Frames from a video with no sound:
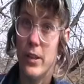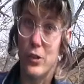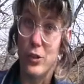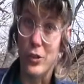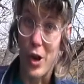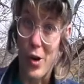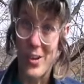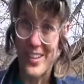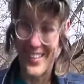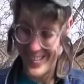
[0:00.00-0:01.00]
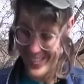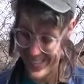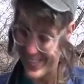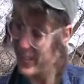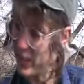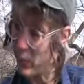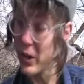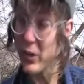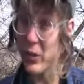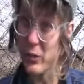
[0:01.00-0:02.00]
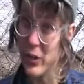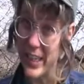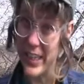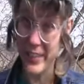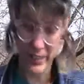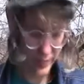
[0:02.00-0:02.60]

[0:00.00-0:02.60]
So, part 3